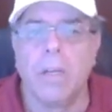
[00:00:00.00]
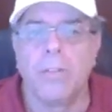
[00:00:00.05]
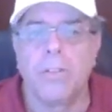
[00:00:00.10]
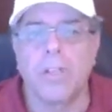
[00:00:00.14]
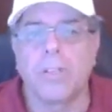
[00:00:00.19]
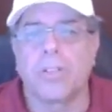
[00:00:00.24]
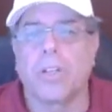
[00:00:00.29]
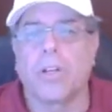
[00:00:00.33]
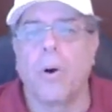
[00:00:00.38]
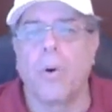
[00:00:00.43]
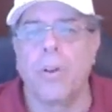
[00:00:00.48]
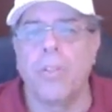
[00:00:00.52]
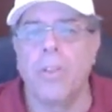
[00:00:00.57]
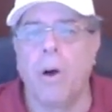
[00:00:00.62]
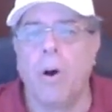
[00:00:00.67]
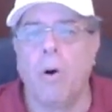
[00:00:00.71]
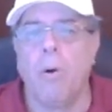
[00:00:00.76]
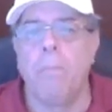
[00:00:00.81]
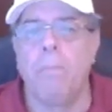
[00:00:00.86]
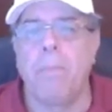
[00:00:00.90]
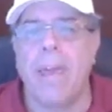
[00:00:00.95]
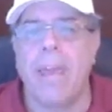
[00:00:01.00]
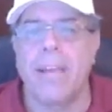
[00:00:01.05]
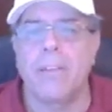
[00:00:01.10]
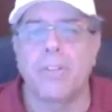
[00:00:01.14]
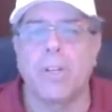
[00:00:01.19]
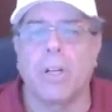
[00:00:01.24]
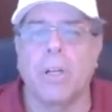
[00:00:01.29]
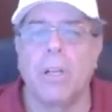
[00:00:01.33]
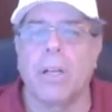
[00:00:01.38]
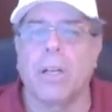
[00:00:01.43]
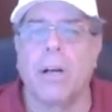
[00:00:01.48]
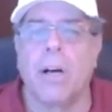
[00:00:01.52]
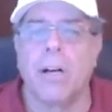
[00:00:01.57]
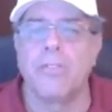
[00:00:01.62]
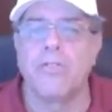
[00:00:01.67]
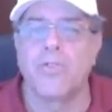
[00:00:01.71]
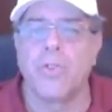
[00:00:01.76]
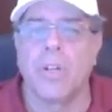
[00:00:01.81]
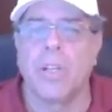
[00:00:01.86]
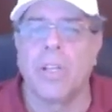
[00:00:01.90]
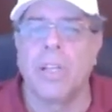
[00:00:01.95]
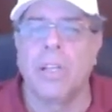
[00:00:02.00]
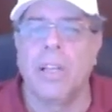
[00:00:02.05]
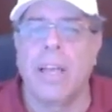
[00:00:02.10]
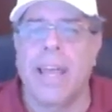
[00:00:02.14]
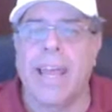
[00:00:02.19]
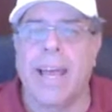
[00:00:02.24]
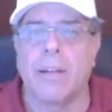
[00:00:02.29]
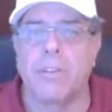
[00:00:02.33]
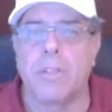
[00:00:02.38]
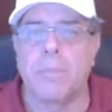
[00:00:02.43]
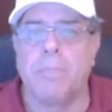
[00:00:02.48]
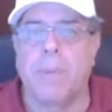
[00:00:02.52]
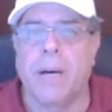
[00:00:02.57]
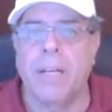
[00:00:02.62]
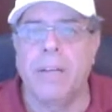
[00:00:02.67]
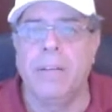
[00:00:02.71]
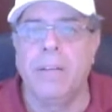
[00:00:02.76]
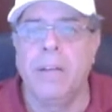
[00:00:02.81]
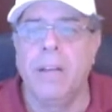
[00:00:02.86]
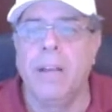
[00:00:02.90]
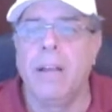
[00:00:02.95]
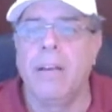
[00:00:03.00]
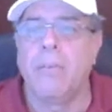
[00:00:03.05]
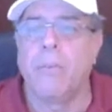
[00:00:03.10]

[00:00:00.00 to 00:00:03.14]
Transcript: Just go to the homepage, click on Drilling Layouts button.